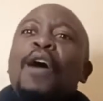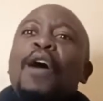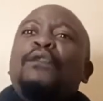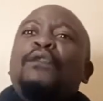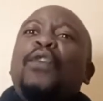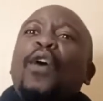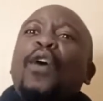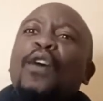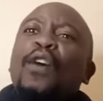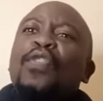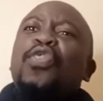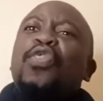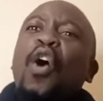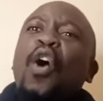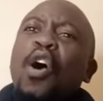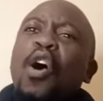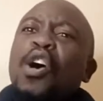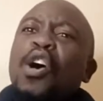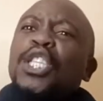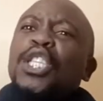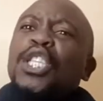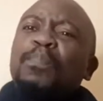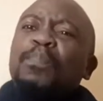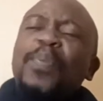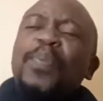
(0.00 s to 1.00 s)
for
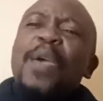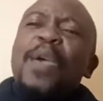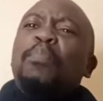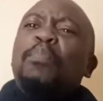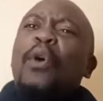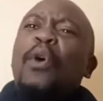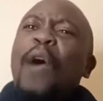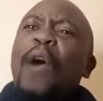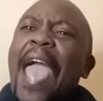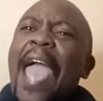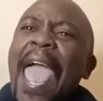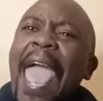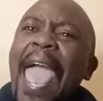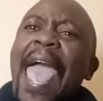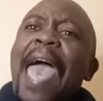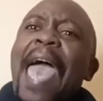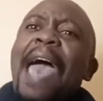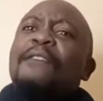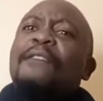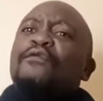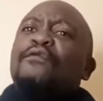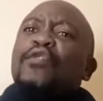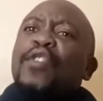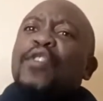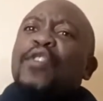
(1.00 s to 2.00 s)
those people
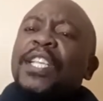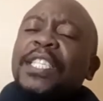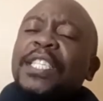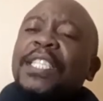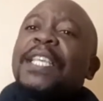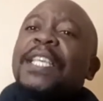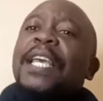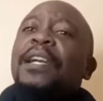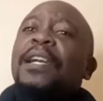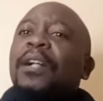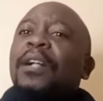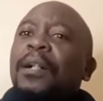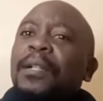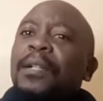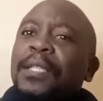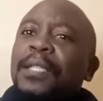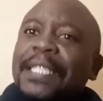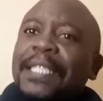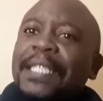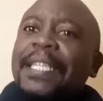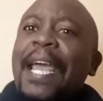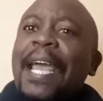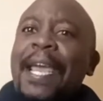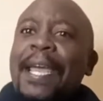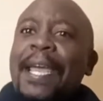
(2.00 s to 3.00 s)
every single
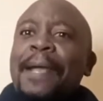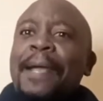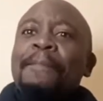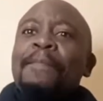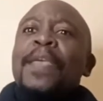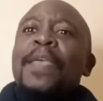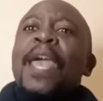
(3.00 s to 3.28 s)
day.